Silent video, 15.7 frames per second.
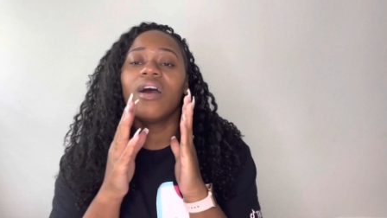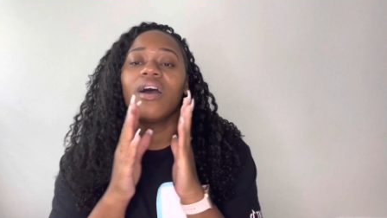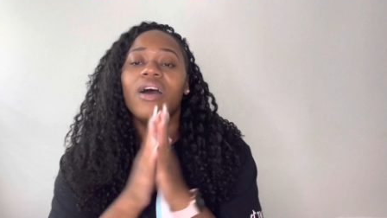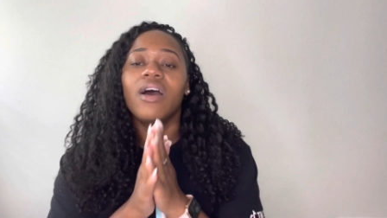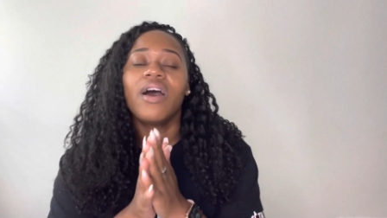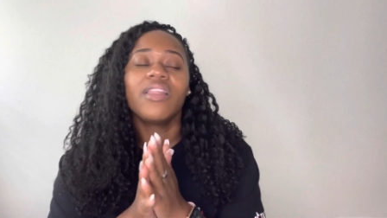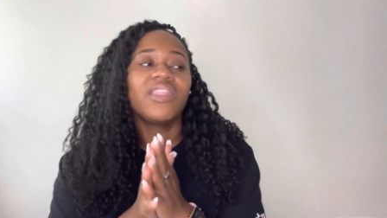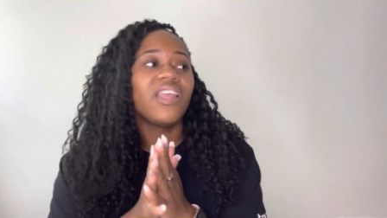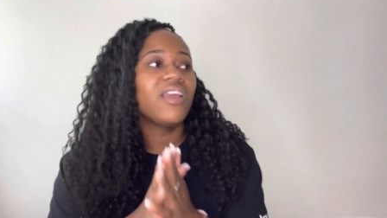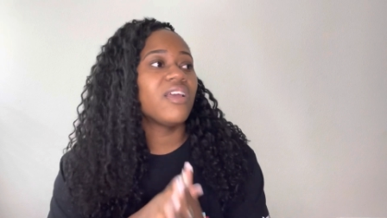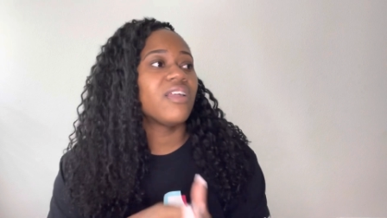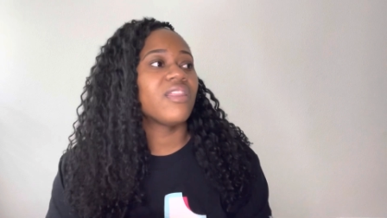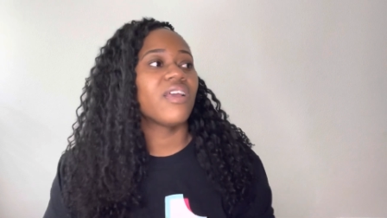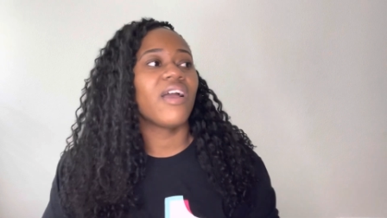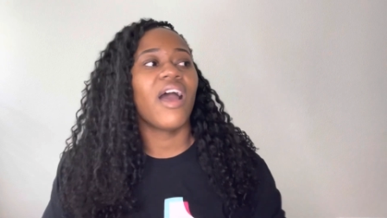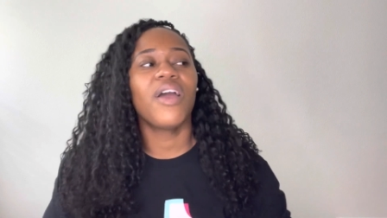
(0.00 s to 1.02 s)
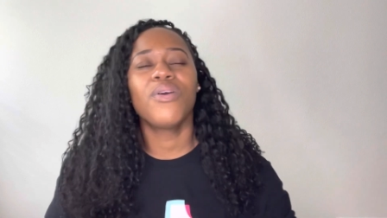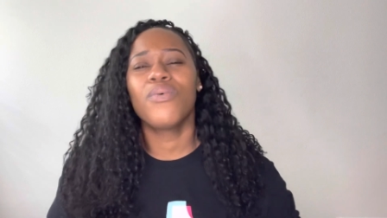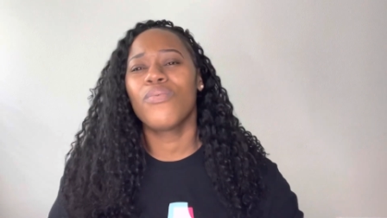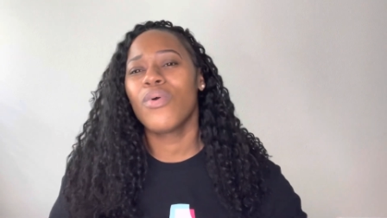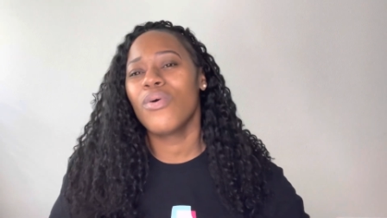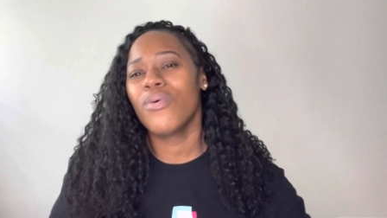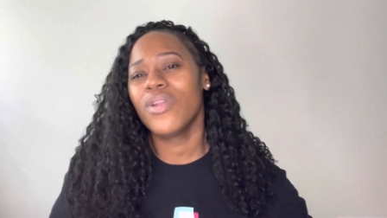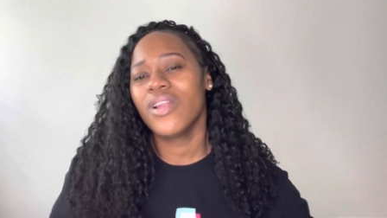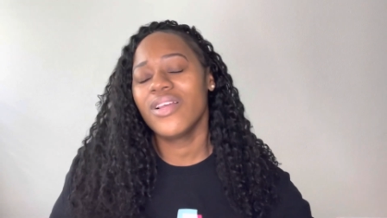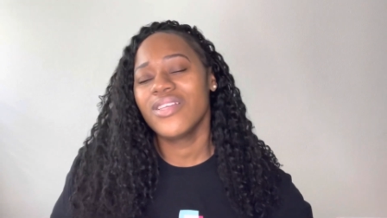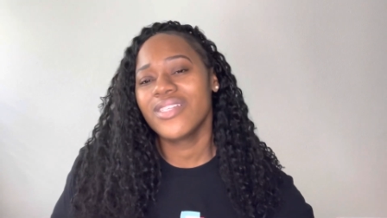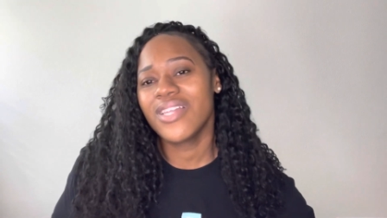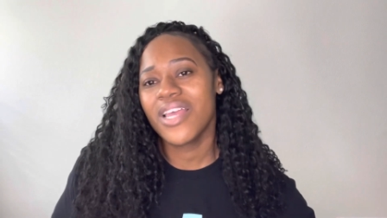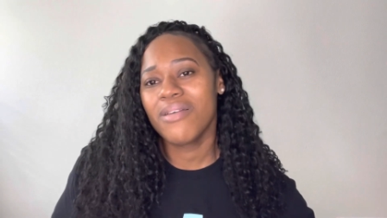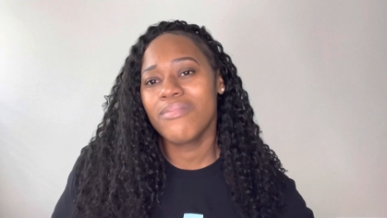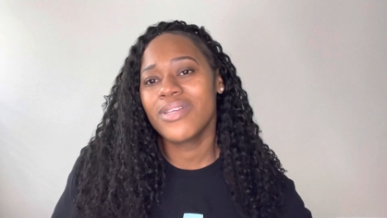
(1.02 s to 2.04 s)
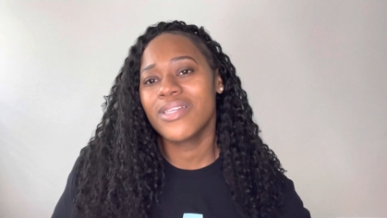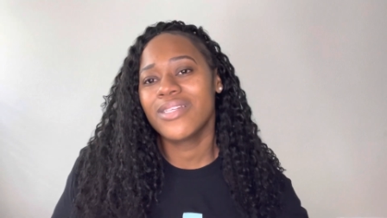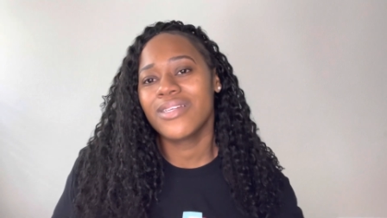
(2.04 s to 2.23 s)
I think the guy who wrote it, his name is,